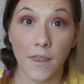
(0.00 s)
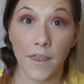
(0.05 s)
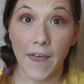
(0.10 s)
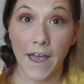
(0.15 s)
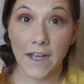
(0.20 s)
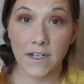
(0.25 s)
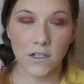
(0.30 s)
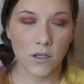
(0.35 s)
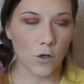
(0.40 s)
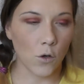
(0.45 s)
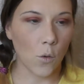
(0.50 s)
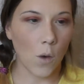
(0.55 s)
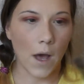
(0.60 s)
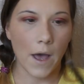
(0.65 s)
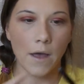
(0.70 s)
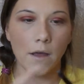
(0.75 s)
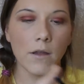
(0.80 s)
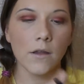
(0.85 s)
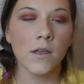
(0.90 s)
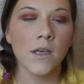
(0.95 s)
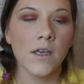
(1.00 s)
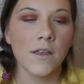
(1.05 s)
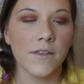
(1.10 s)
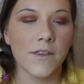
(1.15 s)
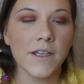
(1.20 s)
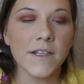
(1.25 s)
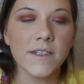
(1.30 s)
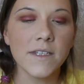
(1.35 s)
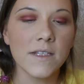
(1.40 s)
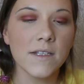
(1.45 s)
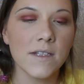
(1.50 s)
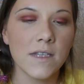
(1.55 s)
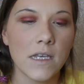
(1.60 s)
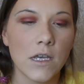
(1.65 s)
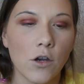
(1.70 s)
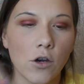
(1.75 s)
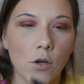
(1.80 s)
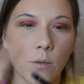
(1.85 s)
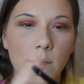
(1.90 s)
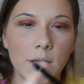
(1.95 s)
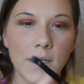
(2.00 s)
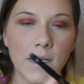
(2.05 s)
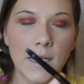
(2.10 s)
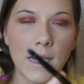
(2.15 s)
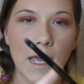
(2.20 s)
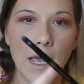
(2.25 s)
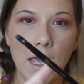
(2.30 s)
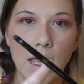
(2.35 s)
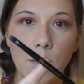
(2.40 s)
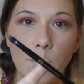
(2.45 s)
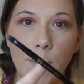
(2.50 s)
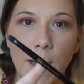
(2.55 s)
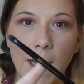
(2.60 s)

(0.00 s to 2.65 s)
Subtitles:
That took a while. This is the Urban Decay